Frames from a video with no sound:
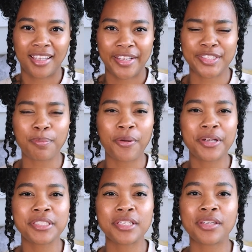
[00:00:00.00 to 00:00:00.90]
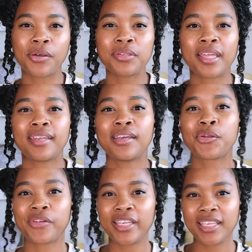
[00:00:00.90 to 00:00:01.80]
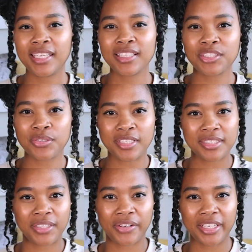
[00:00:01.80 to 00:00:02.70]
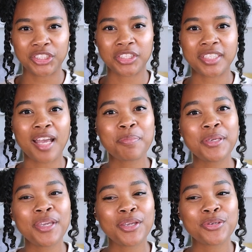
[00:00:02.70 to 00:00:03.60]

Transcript: It's important to note that agreeing to disagree should not be